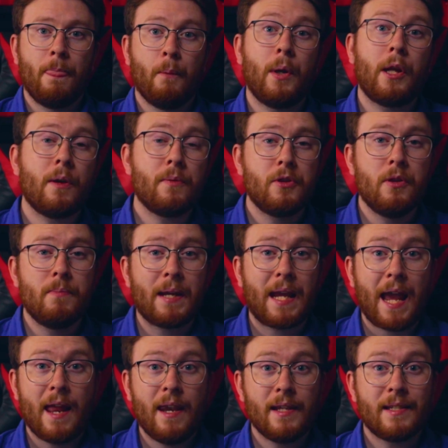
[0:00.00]
When it comes to the
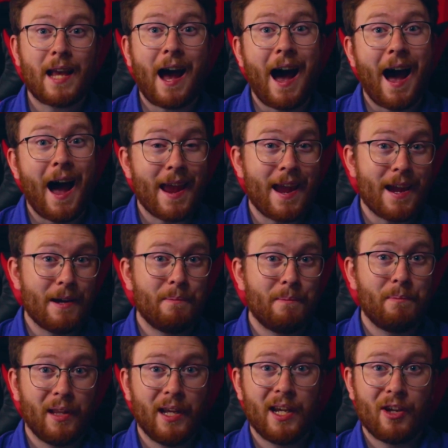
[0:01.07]
mechanics, I am
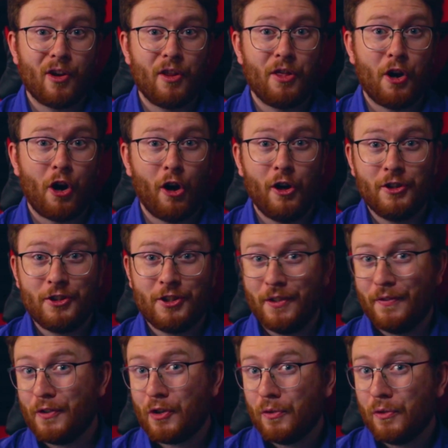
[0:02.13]
playing on the hardest
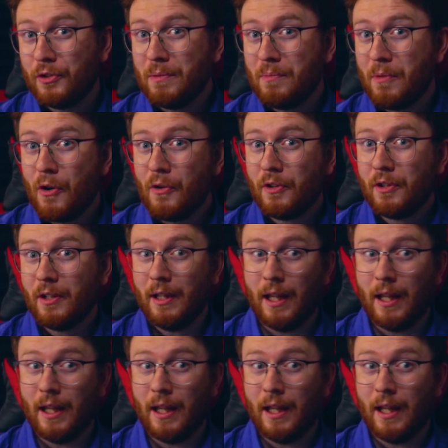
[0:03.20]
difficulty mode.